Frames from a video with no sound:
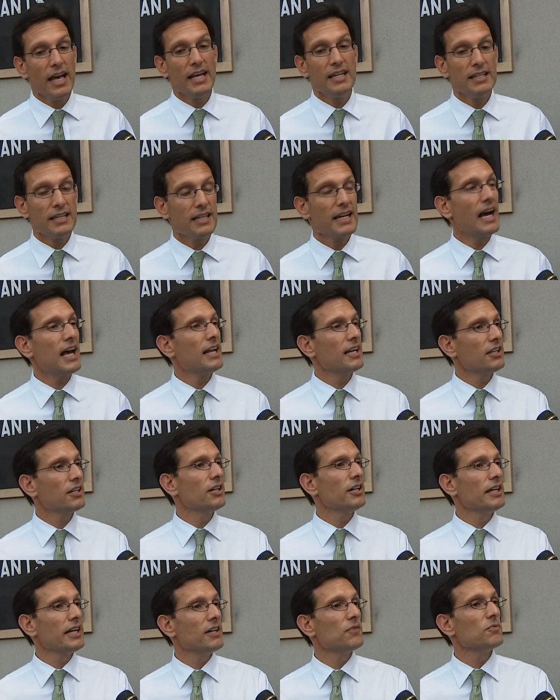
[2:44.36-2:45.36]
and you got to
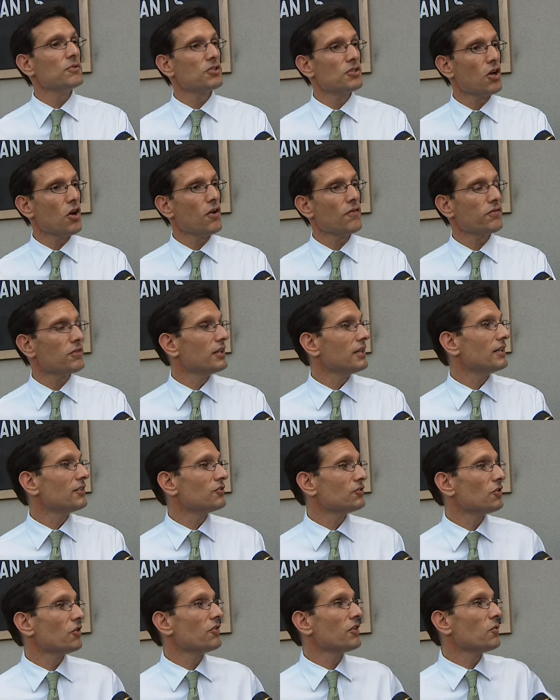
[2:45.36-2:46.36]
go ahead and resolve
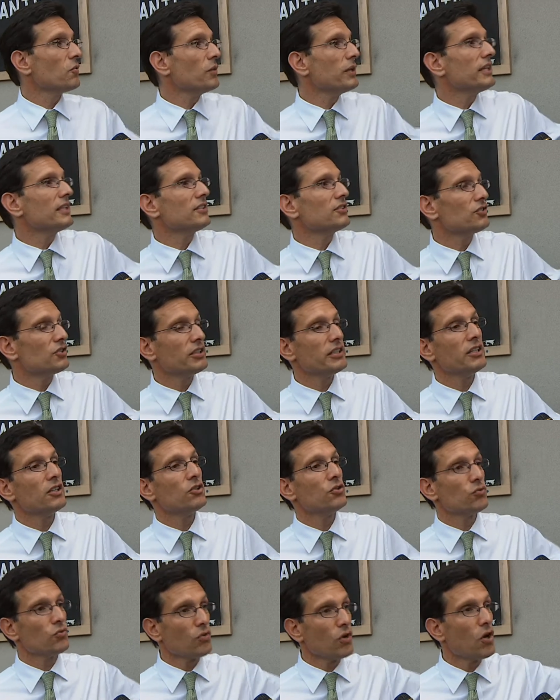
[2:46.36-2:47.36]
things so that we can see a
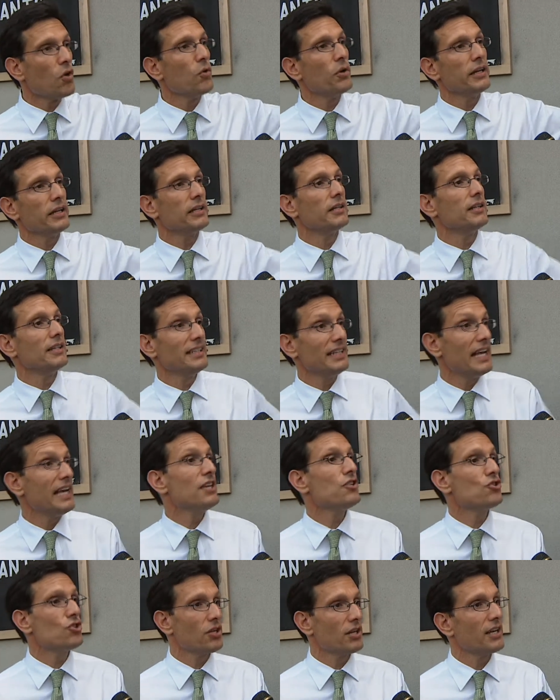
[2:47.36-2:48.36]
growing
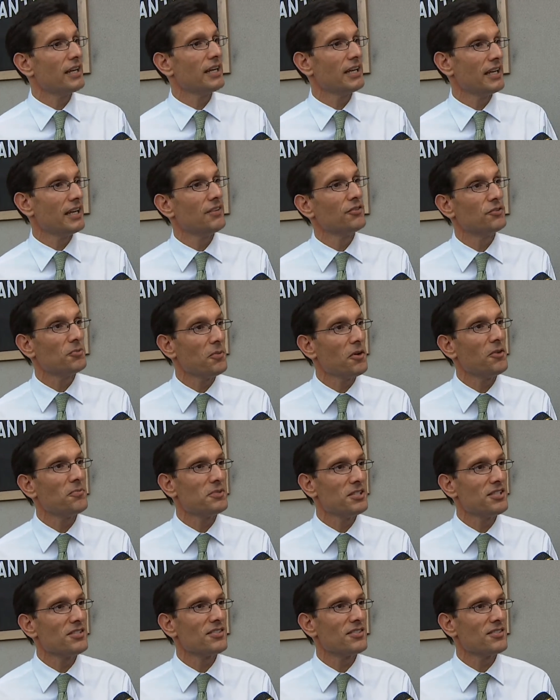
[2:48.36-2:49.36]
nation again of small
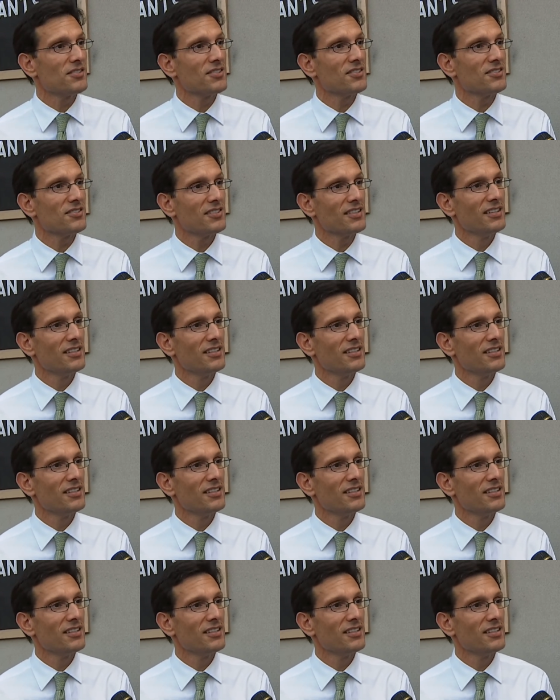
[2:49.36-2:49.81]
businesses.